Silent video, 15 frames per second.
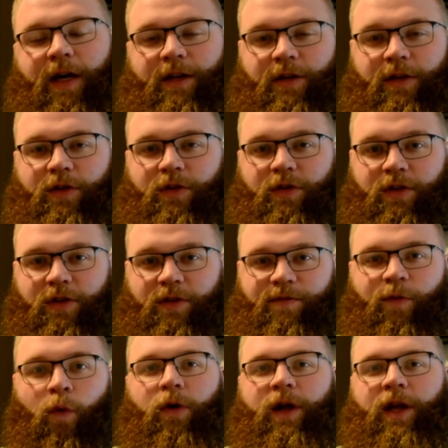got a
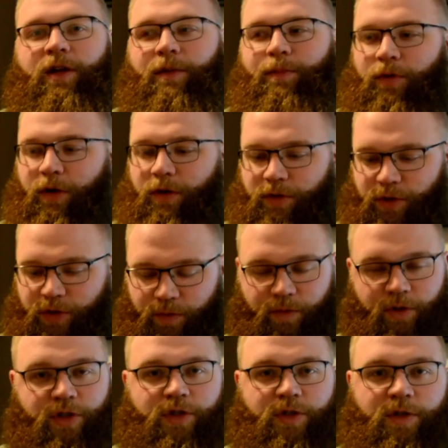good forehand approach,
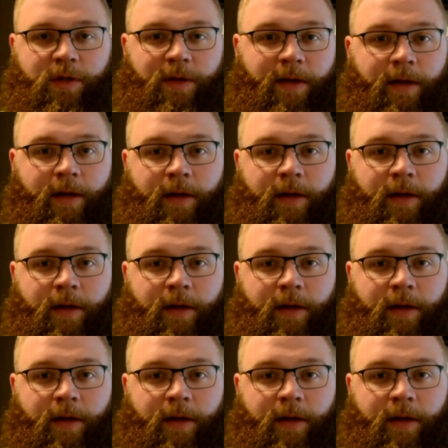which is